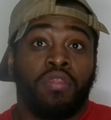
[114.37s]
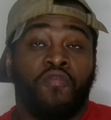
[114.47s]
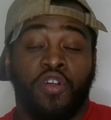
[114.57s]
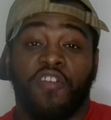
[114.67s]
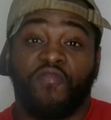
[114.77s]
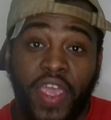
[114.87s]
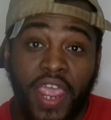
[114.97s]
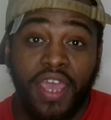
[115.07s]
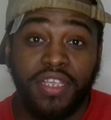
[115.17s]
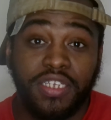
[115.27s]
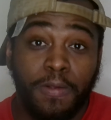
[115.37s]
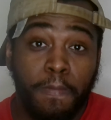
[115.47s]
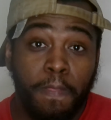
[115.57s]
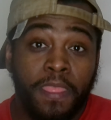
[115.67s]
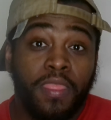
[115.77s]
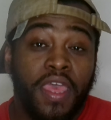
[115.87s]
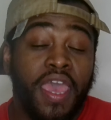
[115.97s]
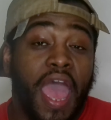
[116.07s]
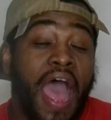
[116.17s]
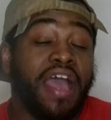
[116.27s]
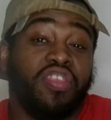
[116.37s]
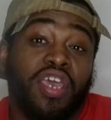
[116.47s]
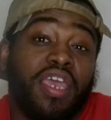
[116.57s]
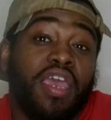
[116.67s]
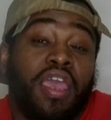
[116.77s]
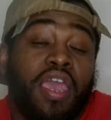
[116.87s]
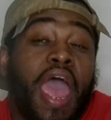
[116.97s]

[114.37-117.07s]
for the fans, I think